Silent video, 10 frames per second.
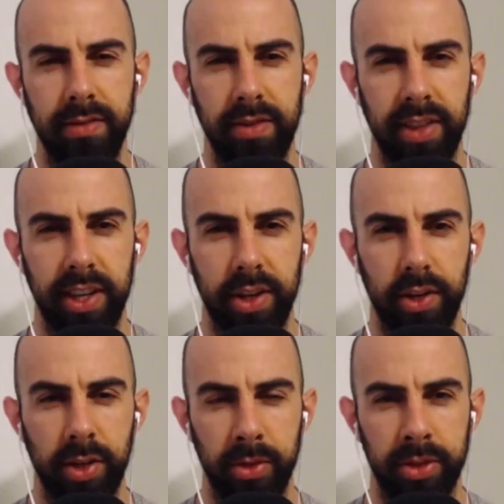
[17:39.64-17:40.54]
if they do,
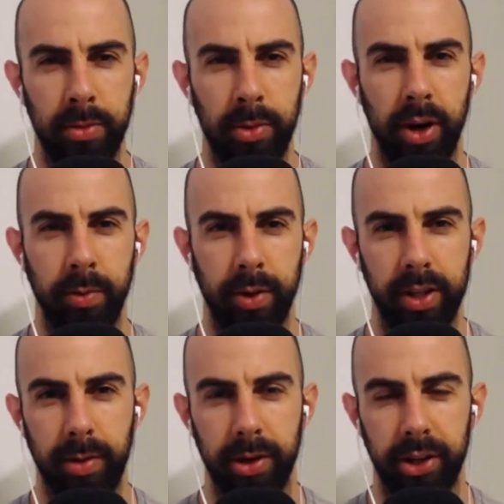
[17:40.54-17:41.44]
the most important ones
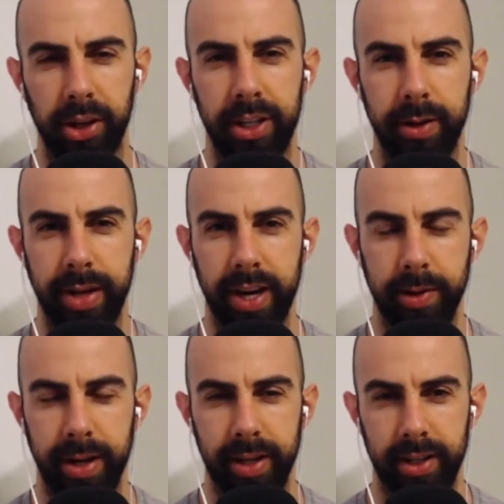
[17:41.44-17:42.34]
won't agree to it
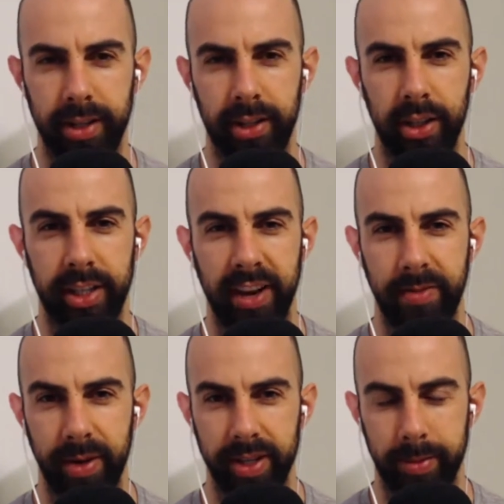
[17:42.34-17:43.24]
anyways, just out of
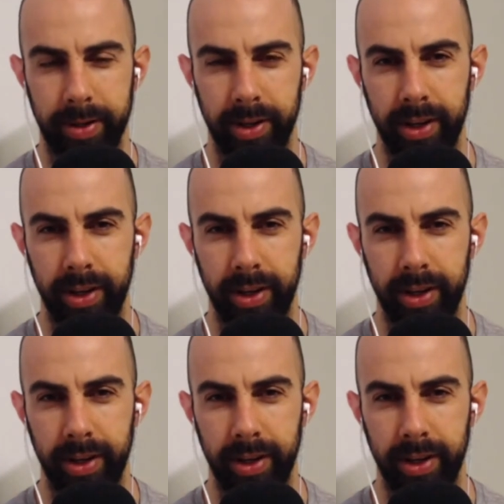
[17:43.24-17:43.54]
principle.